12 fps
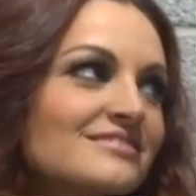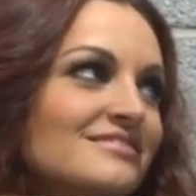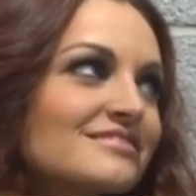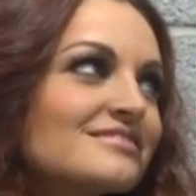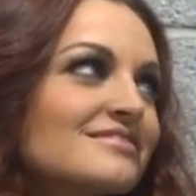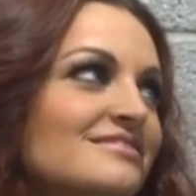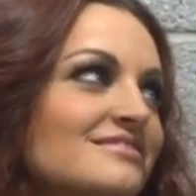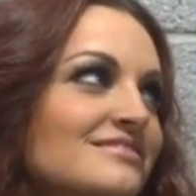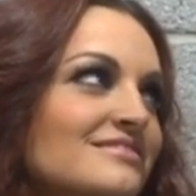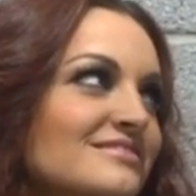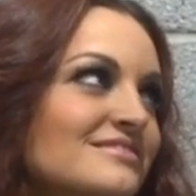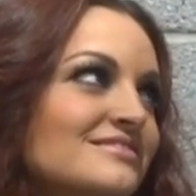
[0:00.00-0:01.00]

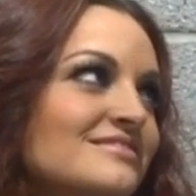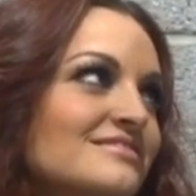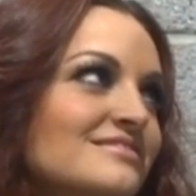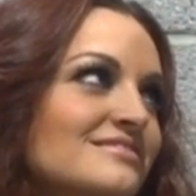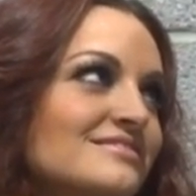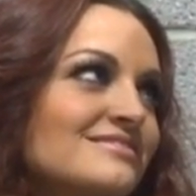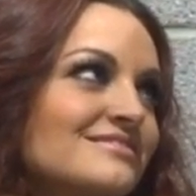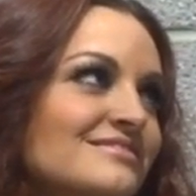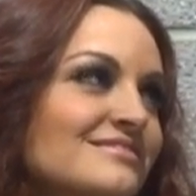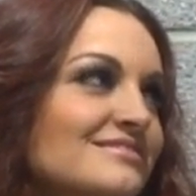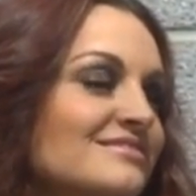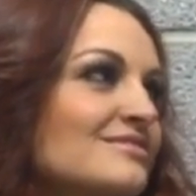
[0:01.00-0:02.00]

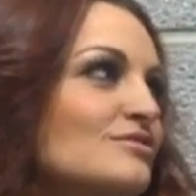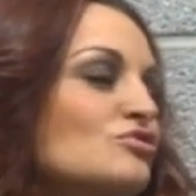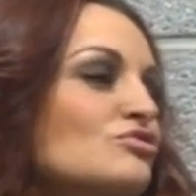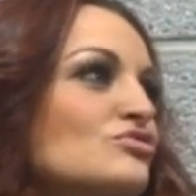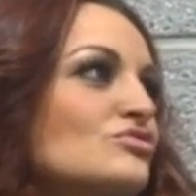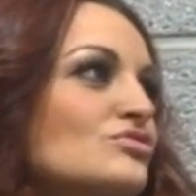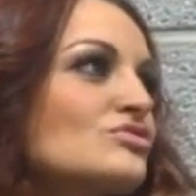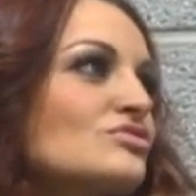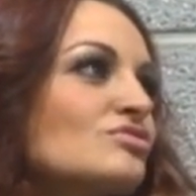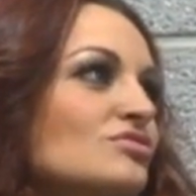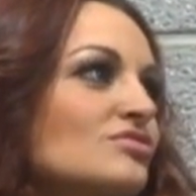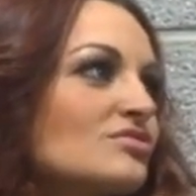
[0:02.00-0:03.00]

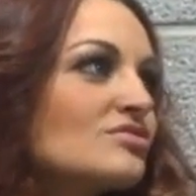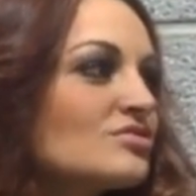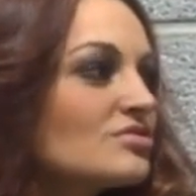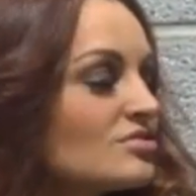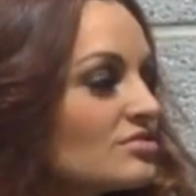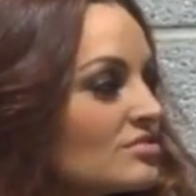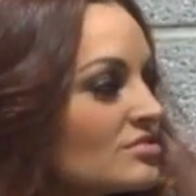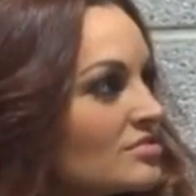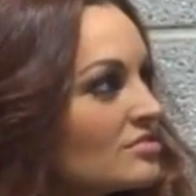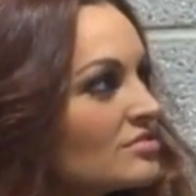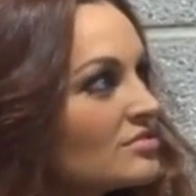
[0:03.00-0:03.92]
No words are spoken by the person on screen.